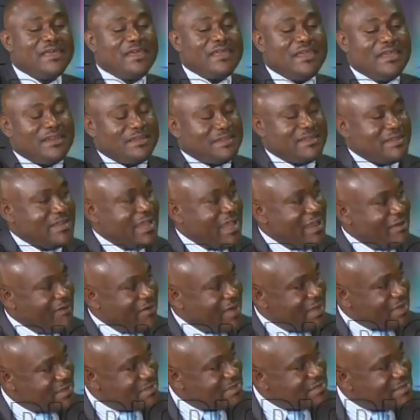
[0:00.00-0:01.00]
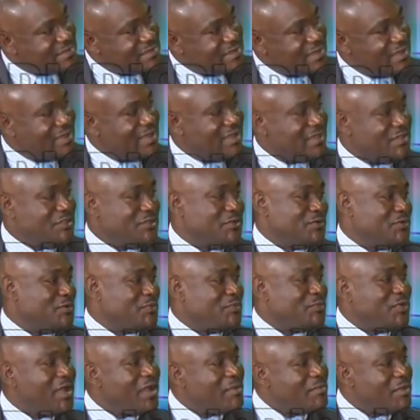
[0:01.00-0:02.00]
a direct, uh, you know,
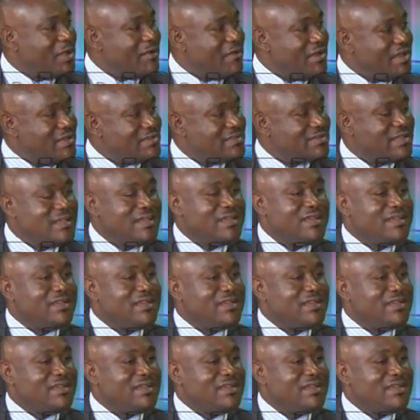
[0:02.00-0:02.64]
primaries.